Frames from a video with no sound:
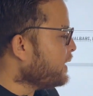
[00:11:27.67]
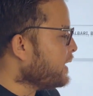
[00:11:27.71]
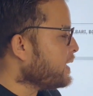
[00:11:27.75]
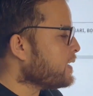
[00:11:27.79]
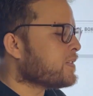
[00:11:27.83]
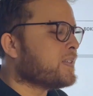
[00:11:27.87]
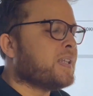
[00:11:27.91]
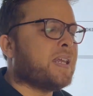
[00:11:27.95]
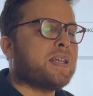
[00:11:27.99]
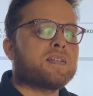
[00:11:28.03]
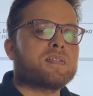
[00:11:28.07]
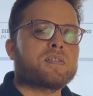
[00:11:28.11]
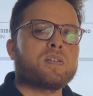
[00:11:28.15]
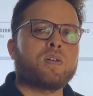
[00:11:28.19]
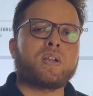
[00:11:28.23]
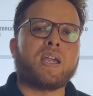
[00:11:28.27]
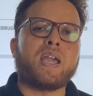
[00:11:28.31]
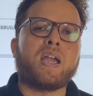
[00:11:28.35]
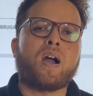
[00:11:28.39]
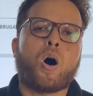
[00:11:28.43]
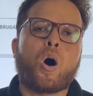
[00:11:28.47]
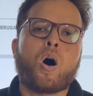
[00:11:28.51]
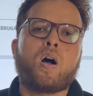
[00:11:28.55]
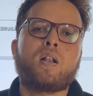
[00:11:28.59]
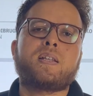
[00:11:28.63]
these things, okay,
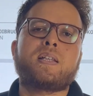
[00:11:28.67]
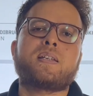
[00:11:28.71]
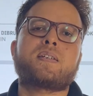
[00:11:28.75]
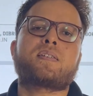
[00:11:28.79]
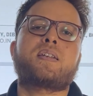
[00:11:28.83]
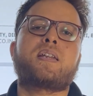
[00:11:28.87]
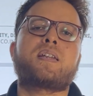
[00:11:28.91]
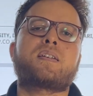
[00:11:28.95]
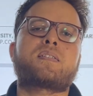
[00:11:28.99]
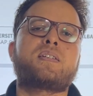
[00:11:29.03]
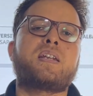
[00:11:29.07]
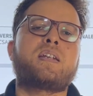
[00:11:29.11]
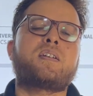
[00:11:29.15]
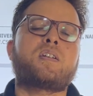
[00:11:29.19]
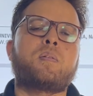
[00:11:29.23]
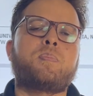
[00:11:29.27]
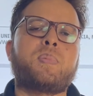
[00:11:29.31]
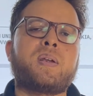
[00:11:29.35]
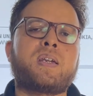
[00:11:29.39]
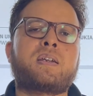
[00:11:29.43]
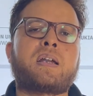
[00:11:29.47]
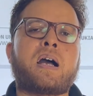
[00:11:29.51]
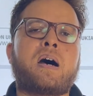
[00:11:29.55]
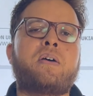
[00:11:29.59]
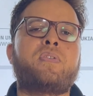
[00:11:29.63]
all these things need to
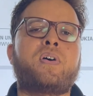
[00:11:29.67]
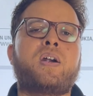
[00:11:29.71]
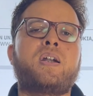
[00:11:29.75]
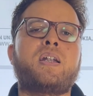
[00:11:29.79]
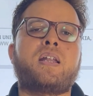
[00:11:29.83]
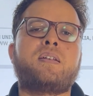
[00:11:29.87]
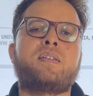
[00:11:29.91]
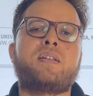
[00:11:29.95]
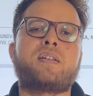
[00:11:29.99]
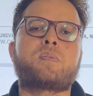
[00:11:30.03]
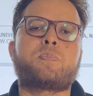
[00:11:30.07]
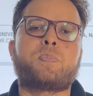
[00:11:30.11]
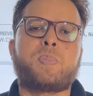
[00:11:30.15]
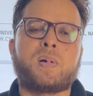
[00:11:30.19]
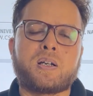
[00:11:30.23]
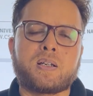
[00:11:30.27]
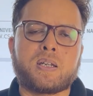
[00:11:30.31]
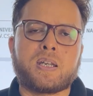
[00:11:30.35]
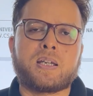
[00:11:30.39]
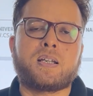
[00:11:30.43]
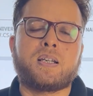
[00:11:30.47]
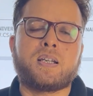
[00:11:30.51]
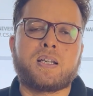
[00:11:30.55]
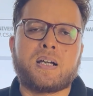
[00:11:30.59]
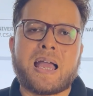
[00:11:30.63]
be covered in this
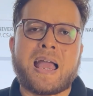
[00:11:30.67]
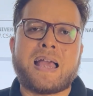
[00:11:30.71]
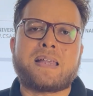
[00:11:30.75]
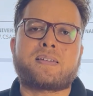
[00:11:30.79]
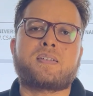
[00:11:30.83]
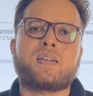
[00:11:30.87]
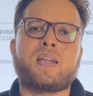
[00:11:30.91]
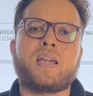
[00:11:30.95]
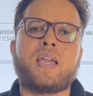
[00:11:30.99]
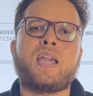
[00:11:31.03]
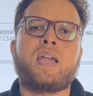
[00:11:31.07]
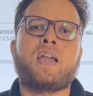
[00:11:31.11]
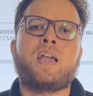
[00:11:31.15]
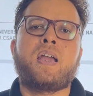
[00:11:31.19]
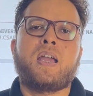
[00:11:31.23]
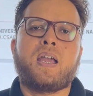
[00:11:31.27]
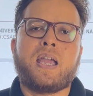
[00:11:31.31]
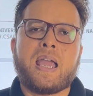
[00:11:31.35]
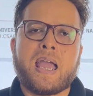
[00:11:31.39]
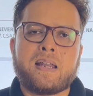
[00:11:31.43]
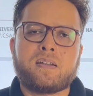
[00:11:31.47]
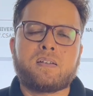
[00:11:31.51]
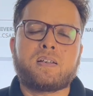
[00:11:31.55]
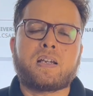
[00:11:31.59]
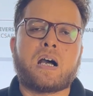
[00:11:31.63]
particular essay,
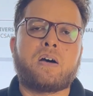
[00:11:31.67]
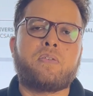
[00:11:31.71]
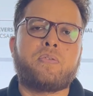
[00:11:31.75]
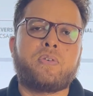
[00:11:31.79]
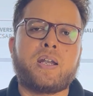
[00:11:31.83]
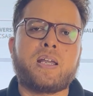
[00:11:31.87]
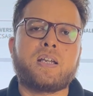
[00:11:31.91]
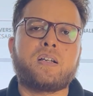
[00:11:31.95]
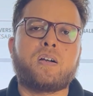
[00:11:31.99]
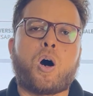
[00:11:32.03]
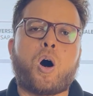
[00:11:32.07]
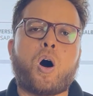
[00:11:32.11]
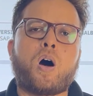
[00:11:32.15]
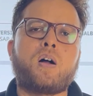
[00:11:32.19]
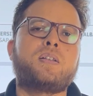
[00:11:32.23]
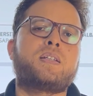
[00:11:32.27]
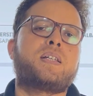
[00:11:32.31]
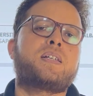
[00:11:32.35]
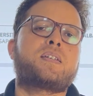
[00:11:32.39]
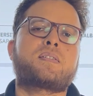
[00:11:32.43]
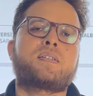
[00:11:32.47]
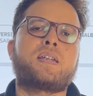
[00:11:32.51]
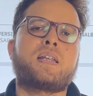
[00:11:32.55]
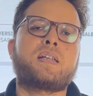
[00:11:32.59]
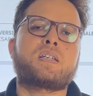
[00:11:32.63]
and covering all
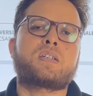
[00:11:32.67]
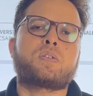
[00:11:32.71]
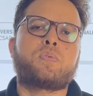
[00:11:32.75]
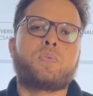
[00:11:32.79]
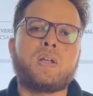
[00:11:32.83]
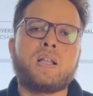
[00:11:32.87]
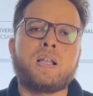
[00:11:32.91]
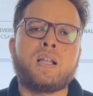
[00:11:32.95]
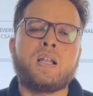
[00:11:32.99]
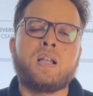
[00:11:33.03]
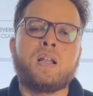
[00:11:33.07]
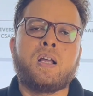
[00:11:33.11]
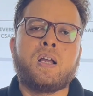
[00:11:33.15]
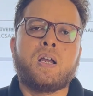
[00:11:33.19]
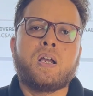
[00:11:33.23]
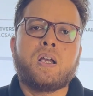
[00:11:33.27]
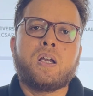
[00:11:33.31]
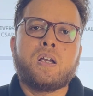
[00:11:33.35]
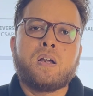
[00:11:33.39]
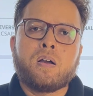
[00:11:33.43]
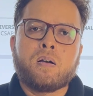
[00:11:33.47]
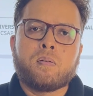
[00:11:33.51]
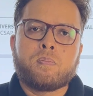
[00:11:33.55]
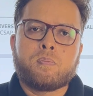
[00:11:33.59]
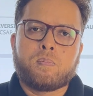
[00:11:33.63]
these things will
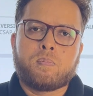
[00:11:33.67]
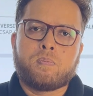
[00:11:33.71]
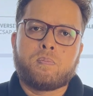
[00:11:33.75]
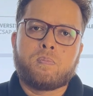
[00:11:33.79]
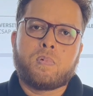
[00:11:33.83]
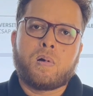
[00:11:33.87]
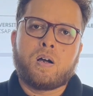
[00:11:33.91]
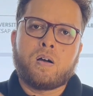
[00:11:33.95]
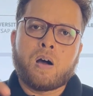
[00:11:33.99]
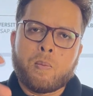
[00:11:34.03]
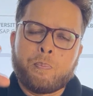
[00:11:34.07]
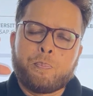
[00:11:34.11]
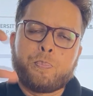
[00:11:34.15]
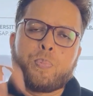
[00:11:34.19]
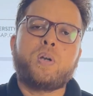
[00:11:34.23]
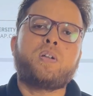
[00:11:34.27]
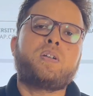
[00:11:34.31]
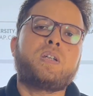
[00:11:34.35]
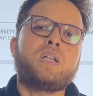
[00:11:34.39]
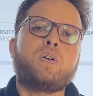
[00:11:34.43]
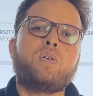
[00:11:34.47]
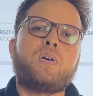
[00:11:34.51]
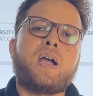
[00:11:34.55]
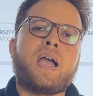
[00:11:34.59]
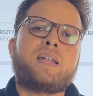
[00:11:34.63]
put
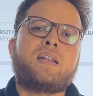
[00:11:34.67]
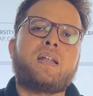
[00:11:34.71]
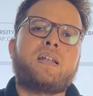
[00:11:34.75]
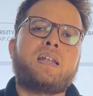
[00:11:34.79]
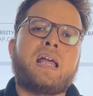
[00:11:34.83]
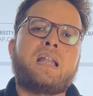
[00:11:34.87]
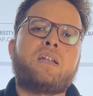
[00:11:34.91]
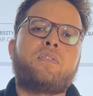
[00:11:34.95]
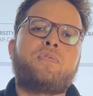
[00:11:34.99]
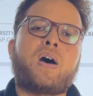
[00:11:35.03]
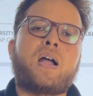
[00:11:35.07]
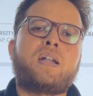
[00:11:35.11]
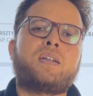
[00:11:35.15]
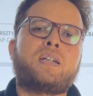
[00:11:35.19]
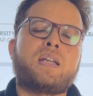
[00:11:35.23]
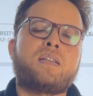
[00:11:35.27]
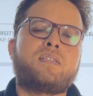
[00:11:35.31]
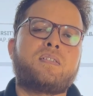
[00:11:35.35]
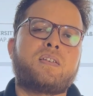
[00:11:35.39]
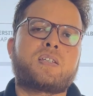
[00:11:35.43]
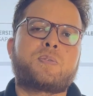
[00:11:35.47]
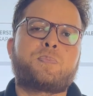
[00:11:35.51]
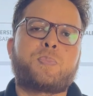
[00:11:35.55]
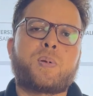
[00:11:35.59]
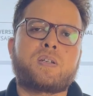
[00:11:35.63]
you at an
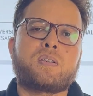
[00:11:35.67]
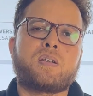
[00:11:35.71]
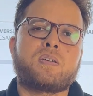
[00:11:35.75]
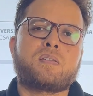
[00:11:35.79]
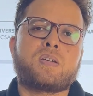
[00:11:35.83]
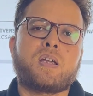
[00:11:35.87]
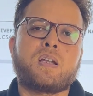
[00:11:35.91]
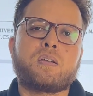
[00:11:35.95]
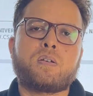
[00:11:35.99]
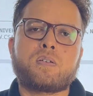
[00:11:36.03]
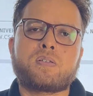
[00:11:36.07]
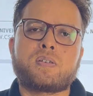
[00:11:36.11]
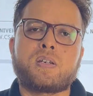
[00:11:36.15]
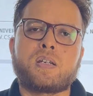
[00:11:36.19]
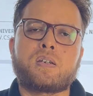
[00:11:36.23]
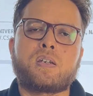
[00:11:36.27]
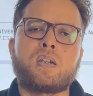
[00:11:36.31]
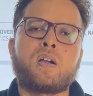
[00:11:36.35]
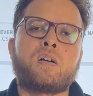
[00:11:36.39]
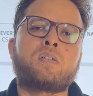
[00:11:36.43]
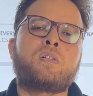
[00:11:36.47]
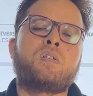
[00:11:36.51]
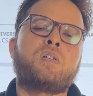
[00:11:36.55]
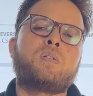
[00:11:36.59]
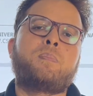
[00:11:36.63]
advantageous position to
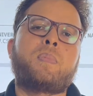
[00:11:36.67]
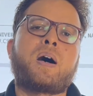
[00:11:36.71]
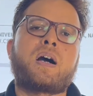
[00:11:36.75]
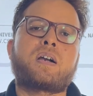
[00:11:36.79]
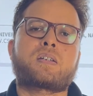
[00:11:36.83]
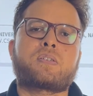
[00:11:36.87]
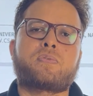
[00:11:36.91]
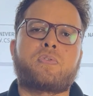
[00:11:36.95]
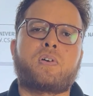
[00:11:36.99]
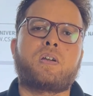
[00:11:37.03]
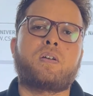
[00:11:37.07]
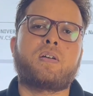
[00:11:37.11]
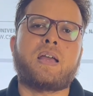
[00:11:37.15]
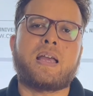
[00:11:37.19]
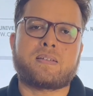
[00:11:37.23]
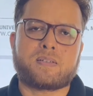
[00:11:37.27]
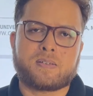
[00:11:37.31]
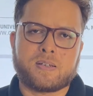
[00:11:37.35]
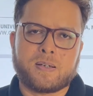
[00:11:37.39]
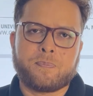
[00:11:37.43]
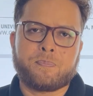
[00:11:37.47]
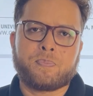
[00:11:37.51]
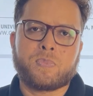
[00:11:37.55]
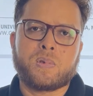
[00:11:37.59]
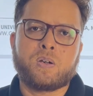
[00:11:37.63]
secure good marks for your
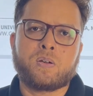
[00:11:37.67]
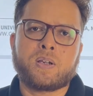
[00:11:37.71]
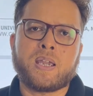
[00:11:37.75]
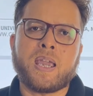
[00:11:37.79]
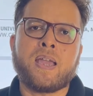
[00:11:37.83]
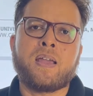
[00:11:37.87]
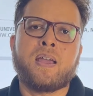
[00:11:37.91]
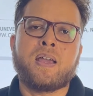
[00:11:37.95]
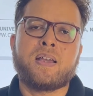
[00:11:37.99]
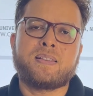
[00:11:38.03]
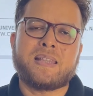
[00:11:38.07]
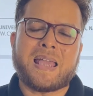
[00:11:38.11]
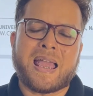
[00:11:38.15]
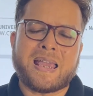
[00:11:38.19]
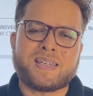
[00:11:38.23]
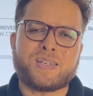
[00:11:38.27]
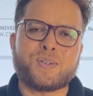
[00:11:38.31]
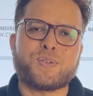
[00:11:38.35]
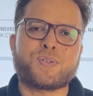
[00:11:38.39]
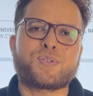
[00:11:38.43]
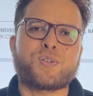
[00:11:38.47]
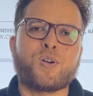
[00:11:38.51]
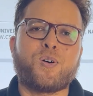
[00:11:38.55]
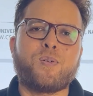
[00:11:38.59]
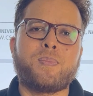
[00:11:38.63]
essay. Okay, thank you
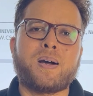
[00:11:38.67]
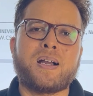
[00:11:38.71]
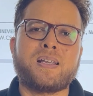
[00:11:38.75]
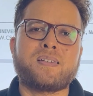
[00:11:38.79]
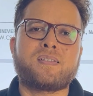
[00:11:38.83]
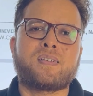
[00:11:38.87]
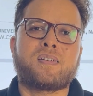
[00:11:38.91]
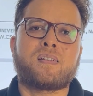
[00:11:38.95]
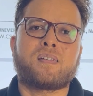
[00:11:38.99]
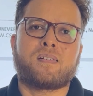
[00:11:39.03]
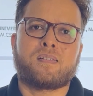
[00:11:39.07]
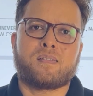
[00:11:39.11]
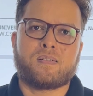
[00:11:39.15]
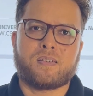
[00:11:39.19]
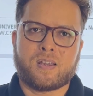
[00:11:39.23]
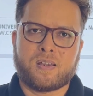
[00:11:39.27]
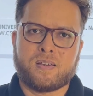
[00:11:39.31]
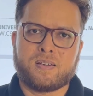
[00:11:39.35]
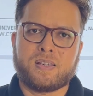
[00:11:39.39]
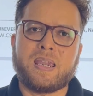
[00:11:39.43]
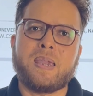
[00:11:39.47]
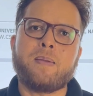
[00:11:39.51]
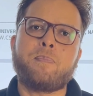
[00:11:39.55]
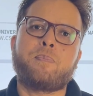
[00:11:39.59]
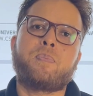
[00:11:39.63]
so much.
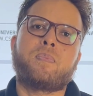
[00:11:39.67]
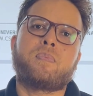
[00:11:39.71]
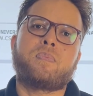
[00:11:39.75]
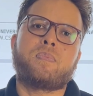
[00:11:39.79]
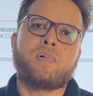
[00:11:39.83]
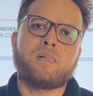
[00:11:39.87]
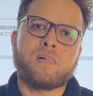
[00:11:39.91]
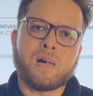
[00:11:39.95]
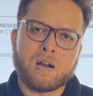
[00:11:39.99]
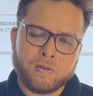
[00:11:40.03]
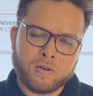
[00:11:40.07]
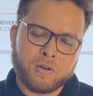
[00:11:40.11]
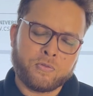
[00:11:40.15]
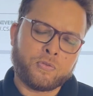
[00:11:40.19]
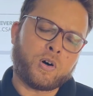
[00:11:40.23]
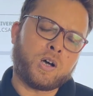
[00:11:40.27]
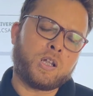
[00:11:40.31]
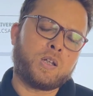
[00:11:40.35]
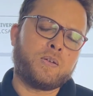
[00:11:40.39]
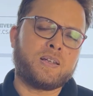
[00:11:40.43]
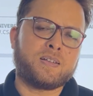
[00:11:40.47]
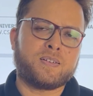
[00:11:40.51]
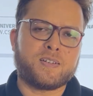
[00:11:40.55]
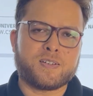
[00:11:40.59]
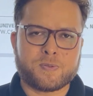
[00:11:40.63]
Keep
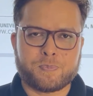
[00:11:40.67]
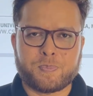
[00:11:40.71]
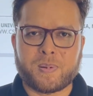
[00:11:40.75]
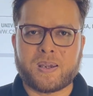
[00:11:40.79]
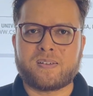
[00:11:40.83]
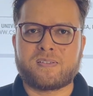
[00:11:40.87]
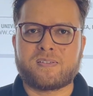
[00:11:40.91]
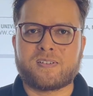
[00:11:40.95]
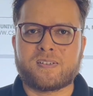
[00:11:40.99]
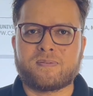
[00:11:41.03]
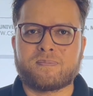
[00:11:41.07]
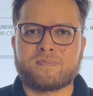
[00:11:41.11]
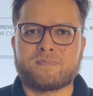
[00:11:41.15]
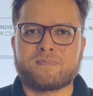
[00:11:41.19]
following this page.